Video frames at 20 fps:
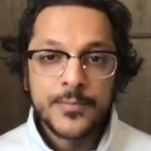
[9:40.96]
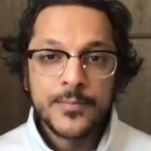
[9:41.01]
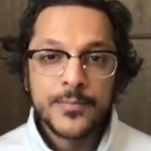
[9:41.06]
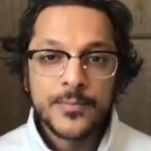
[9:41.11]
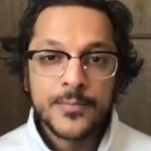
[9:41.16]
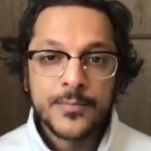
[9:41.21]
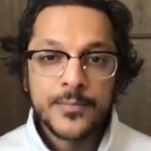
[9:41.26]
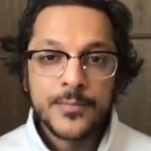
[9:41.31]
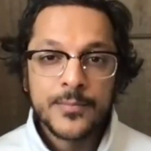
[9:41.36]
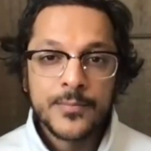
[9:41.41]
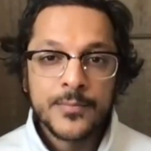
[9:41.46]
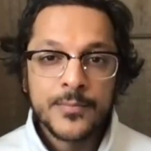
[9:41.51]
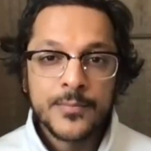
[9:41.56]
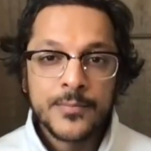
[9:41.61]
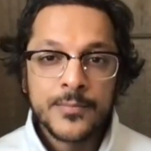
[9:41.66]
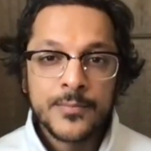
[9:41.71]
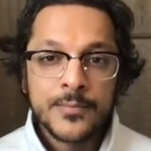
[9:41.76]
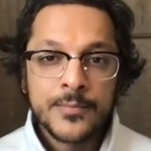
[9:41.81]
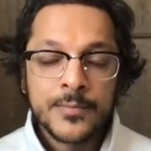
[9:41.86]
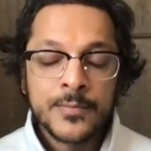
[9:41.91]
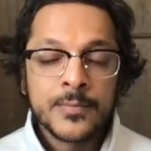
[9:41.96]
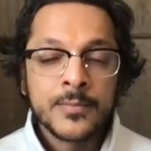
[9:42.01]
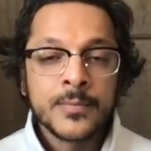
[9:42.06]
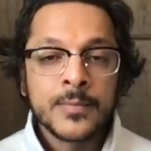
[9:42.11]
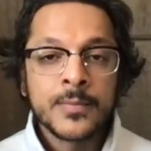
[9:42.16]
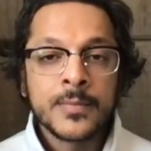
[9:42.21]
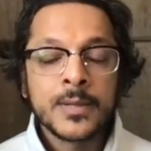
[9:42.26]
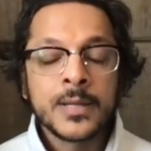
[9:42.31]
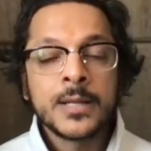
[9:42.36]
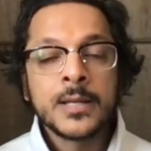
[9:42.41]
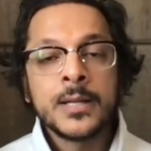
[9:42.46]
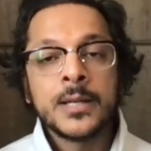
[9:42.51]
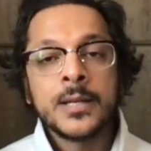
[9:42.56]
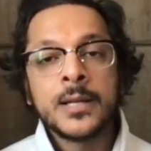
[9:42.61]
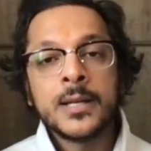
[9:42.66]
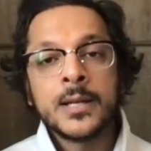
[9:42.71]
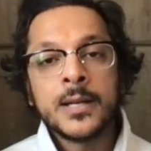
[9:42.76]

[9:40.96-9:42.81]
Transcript: (no one is talking)